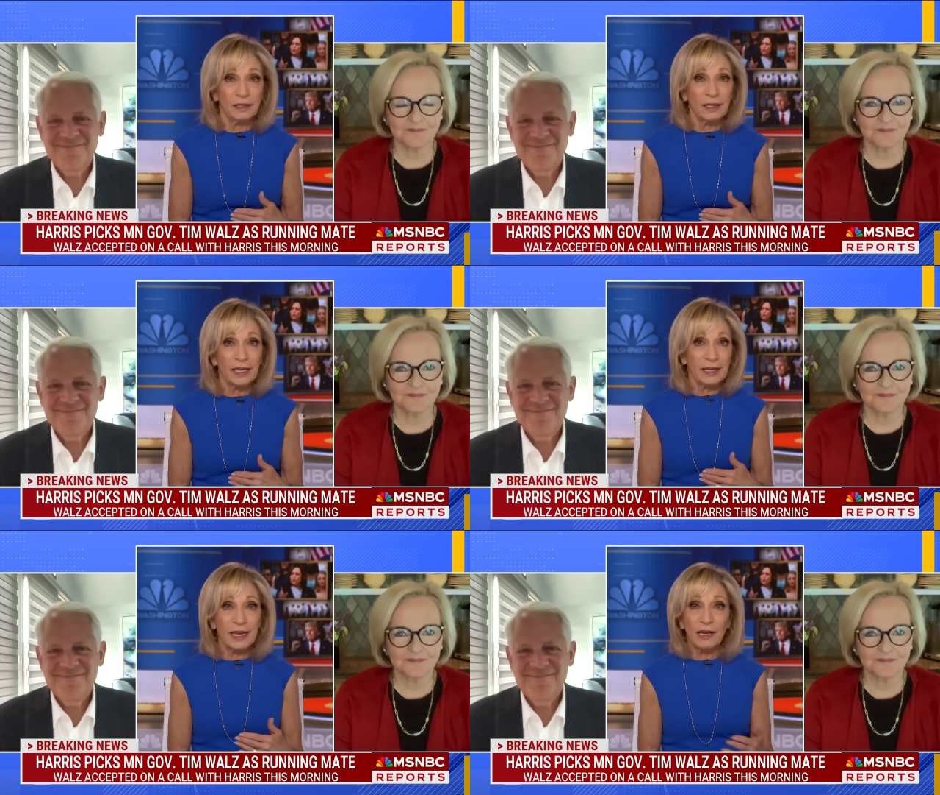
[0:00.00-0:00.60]

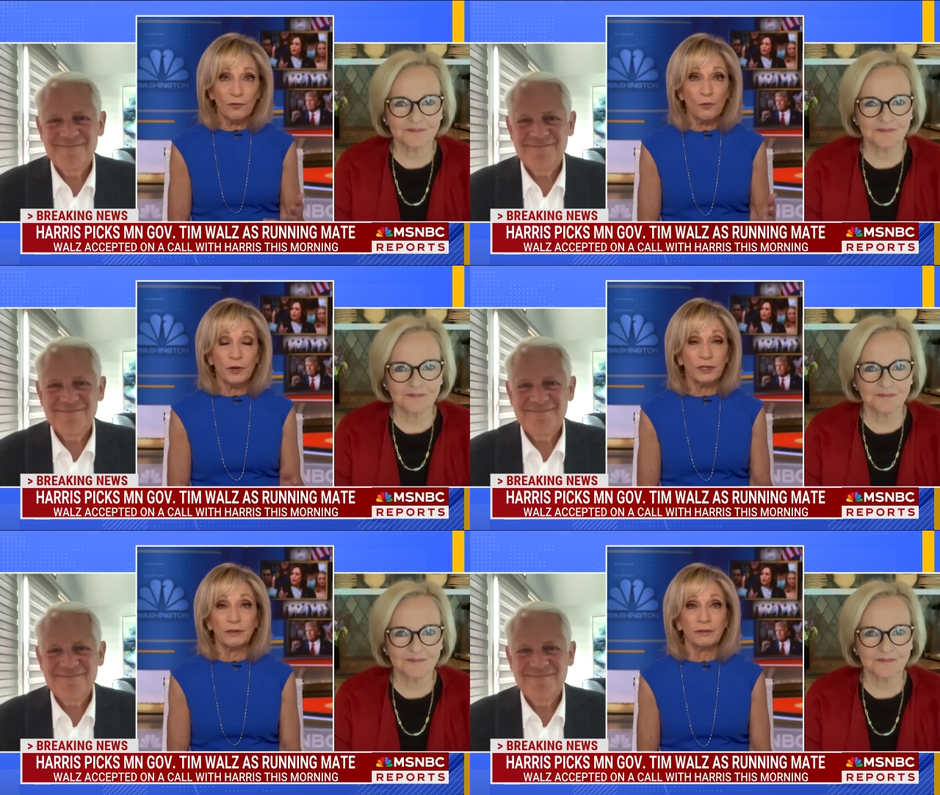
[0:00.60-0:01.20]
Speaker 1: like
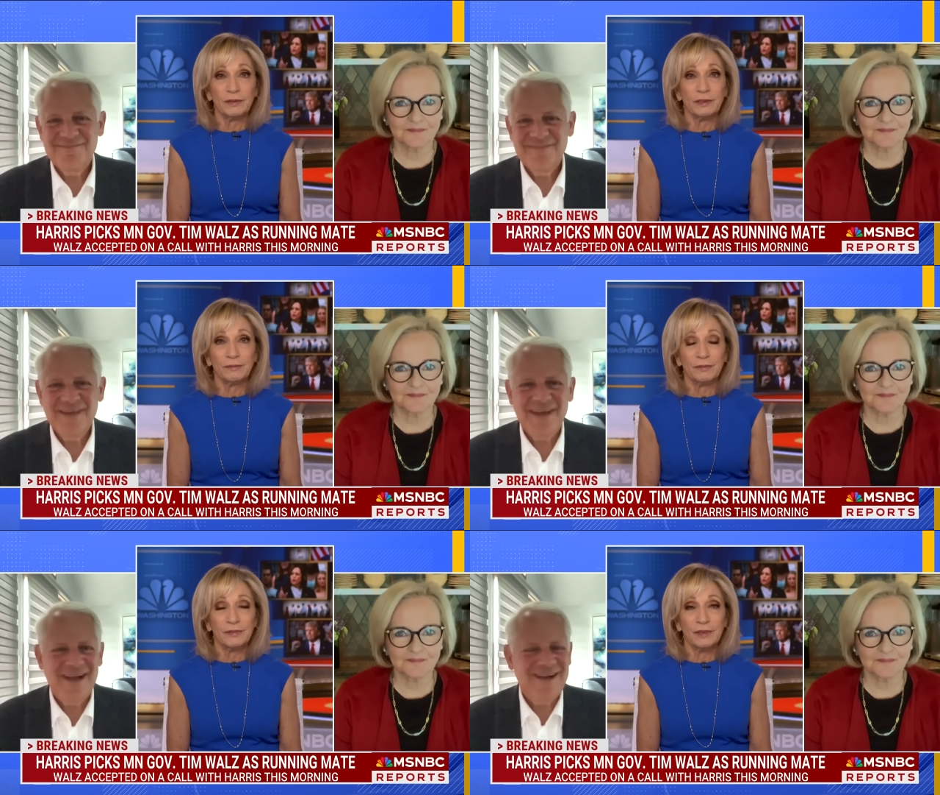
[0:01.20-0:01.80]
California.
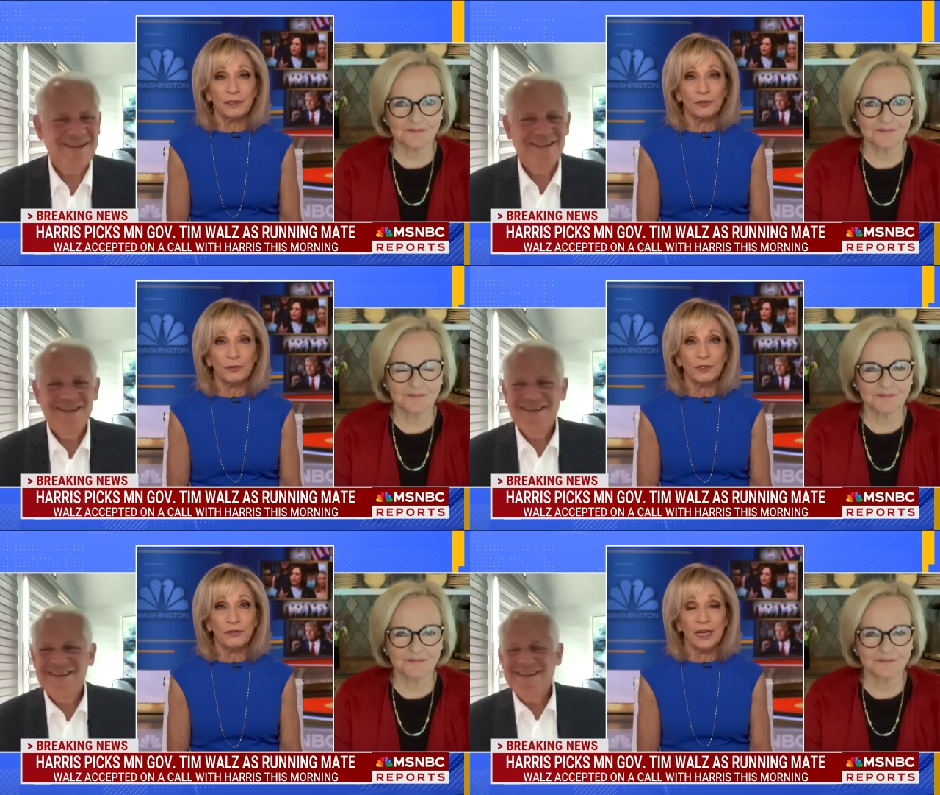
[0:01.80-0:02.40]
Yeah. In
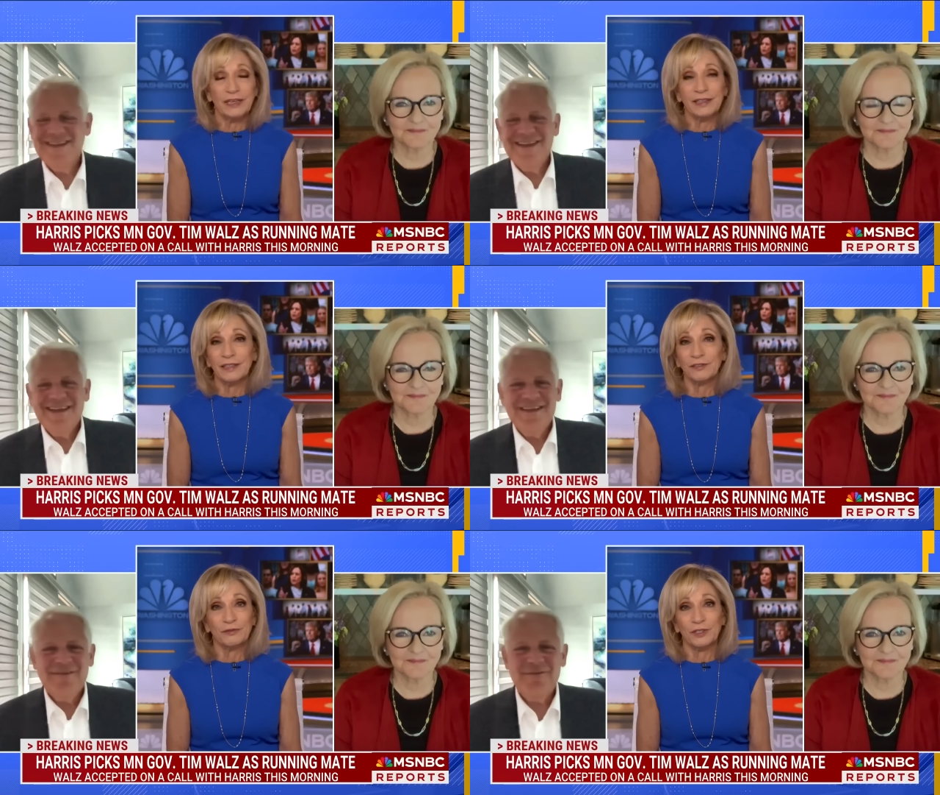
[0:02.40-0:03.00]
terms of
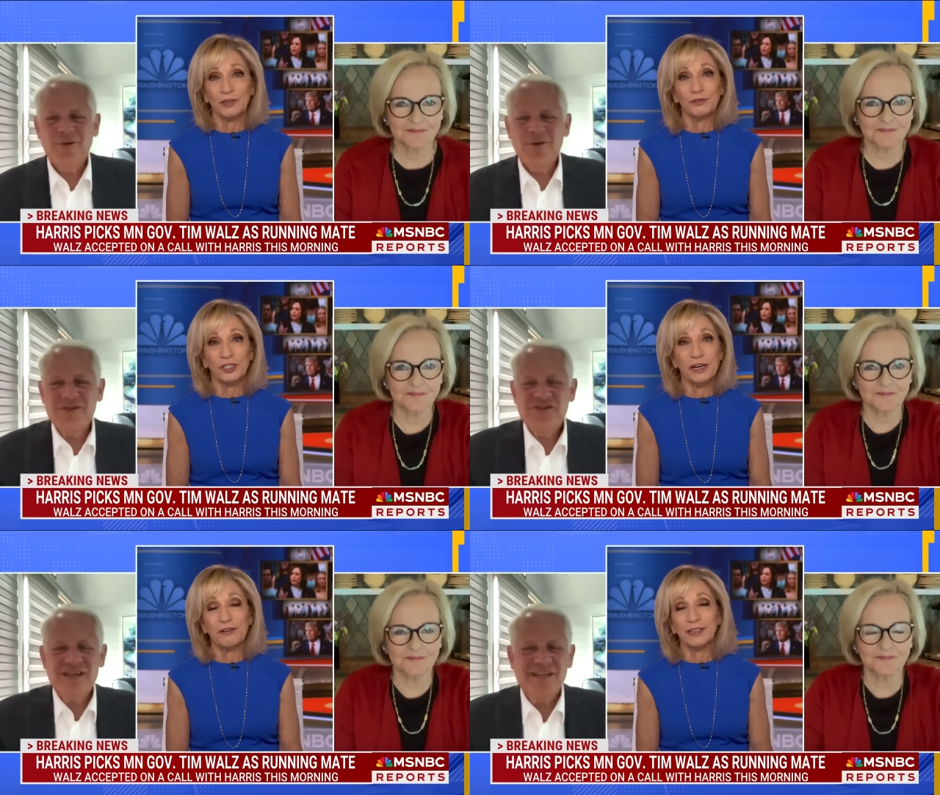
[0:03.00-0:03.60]
anything, of you know,
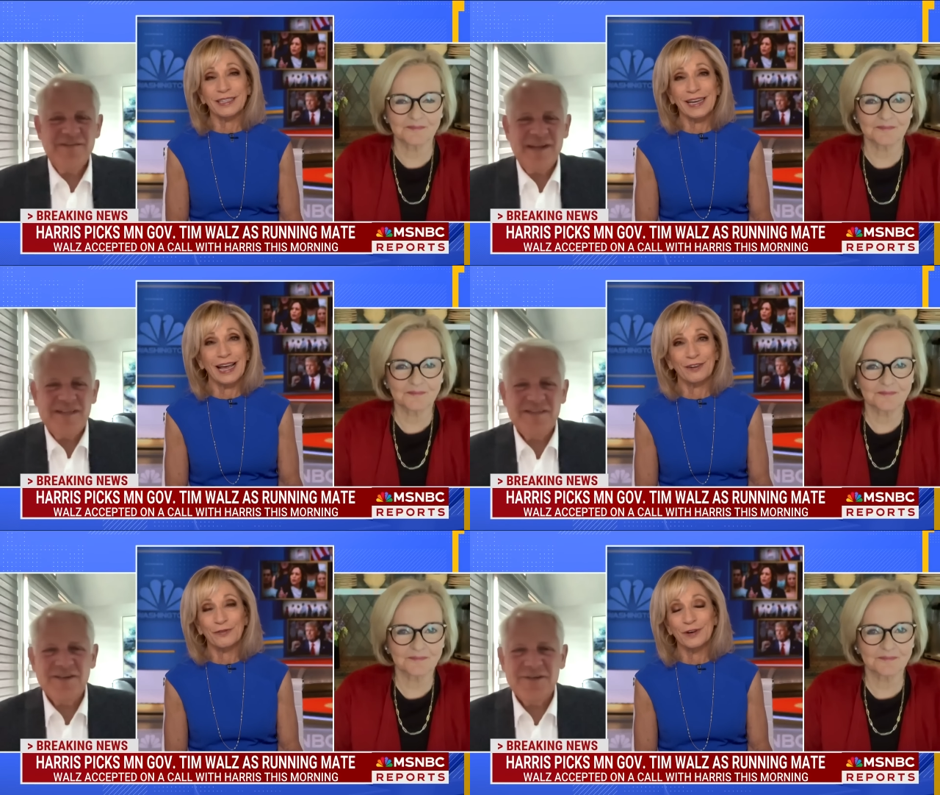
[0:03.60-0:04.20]
generically
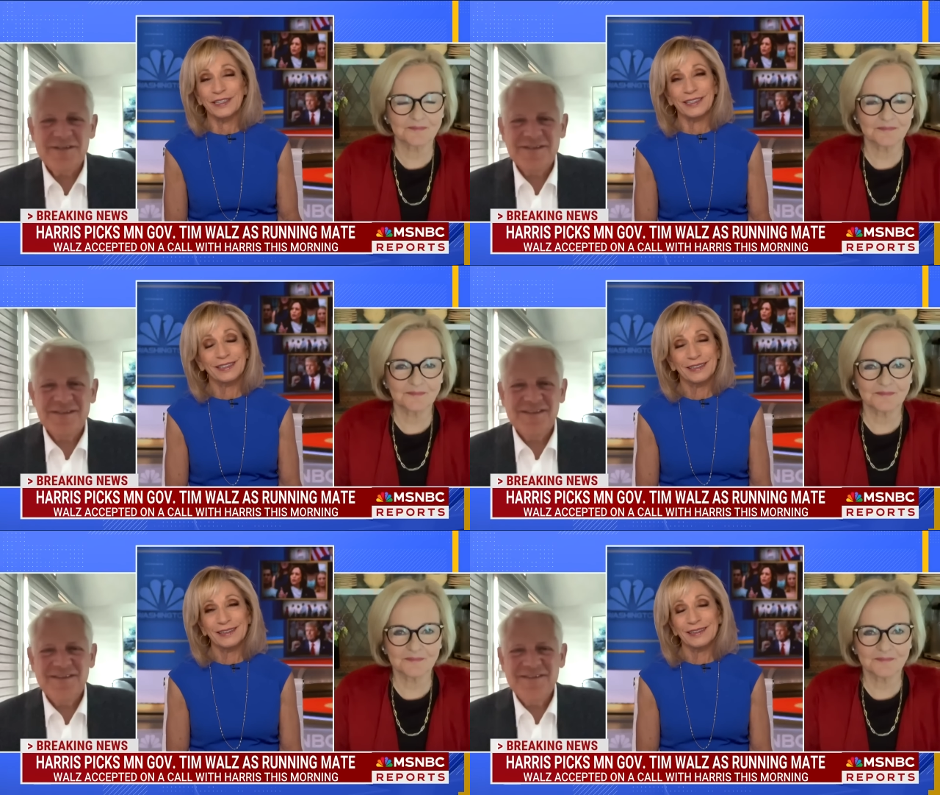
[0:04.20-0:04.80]
California.
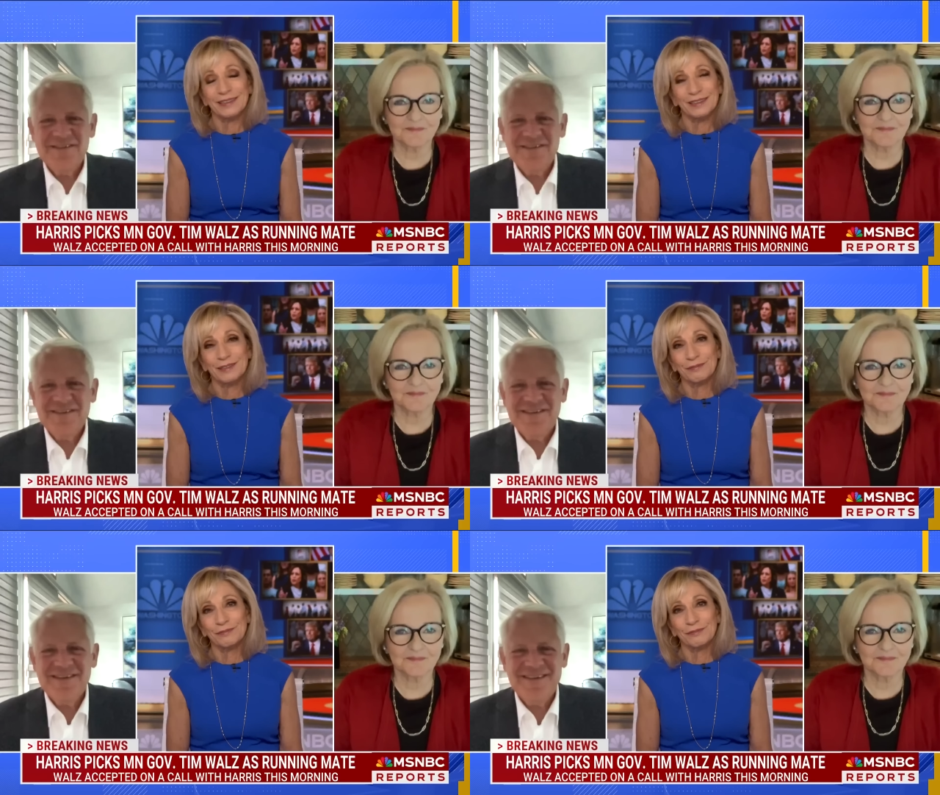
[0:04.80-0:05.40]

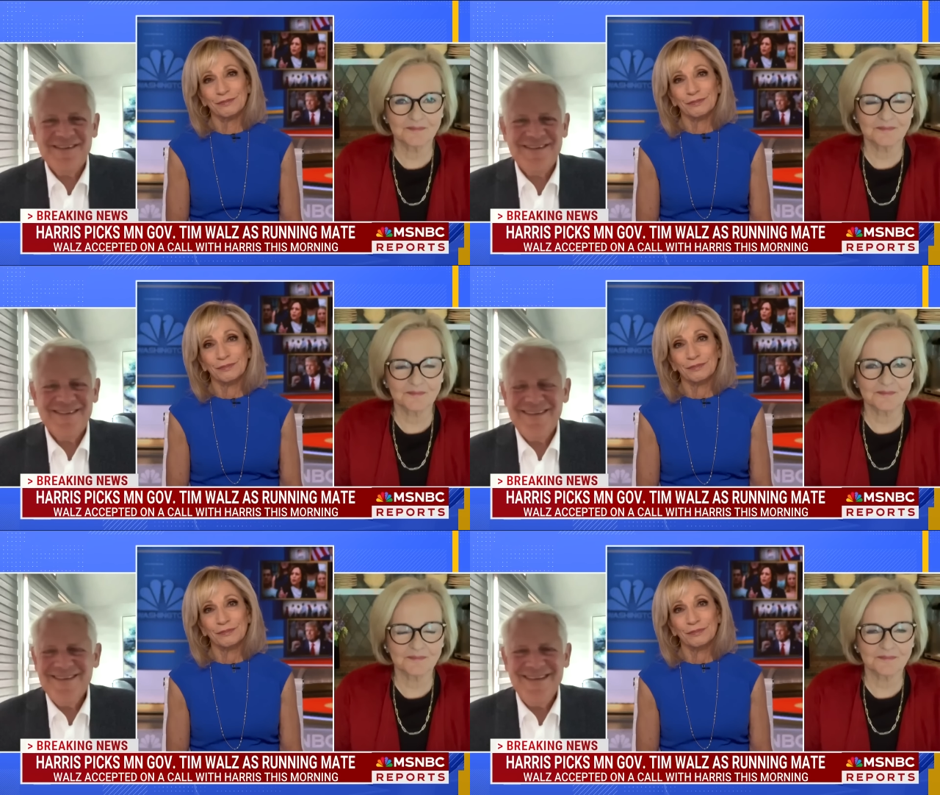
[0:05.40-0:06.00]

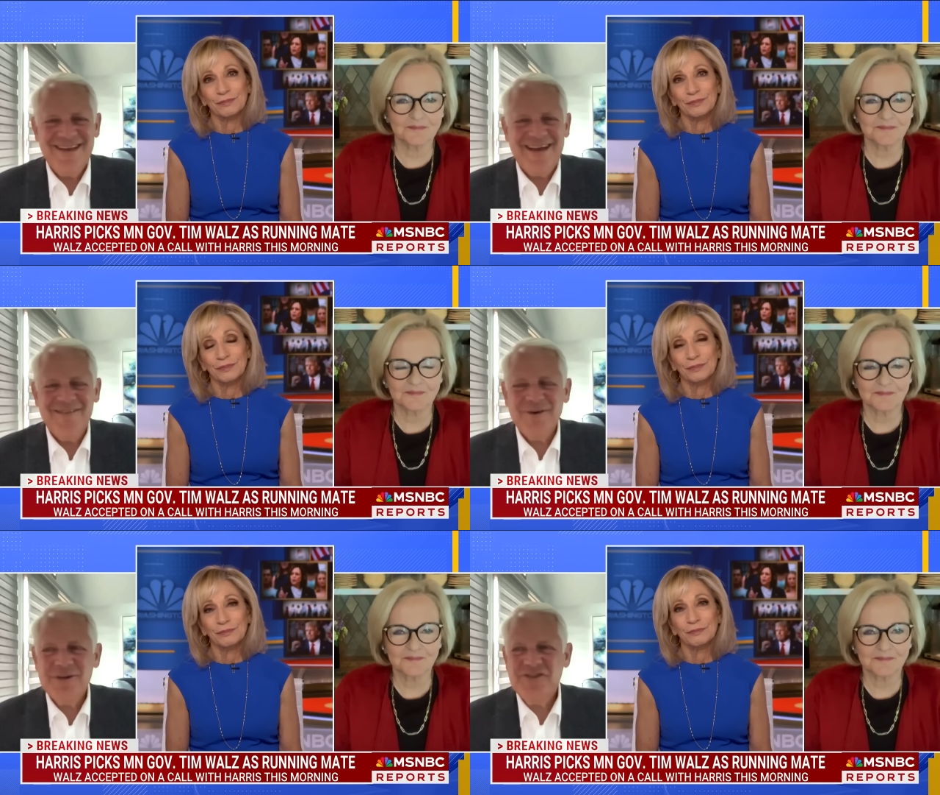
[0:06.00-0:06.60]
Speaker 2: Yeah, of
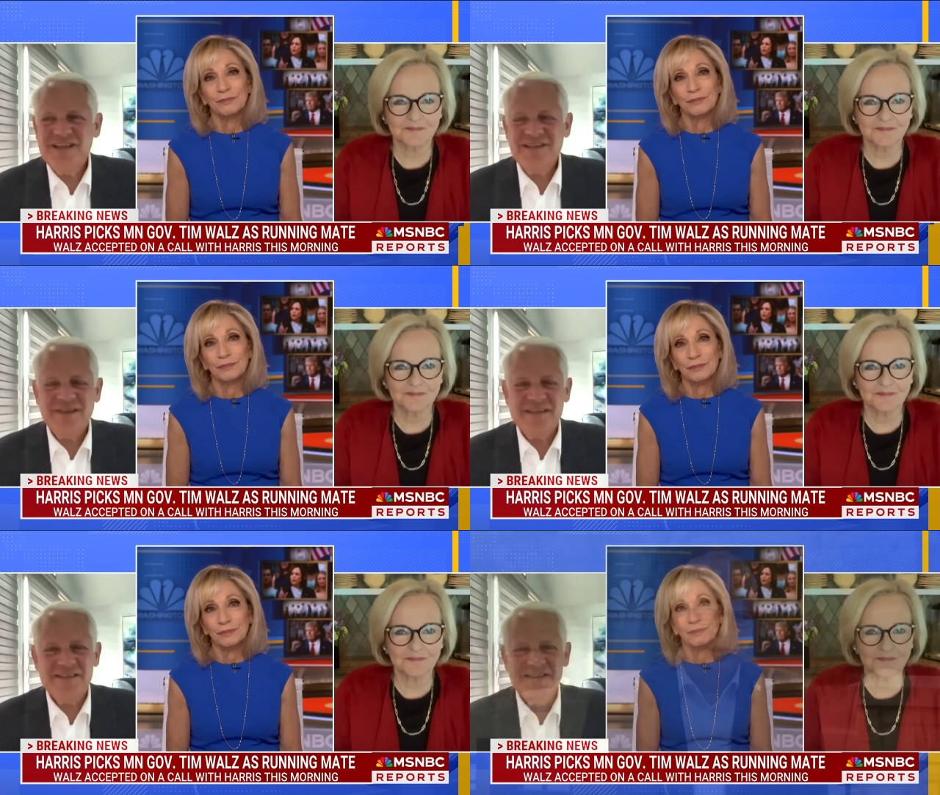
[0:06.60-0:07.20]
course, J.D. Vance is going to